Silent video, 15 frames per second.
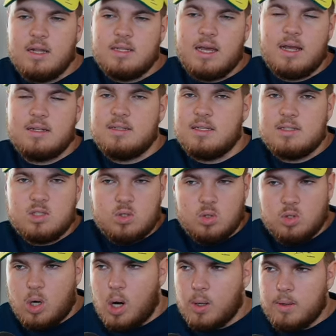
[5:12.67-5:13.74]
then this
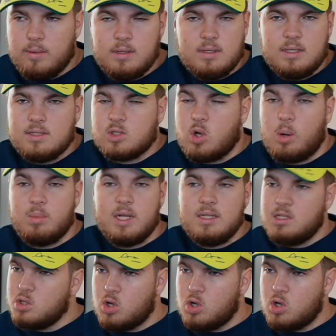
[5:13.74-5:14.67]
tutorial is completely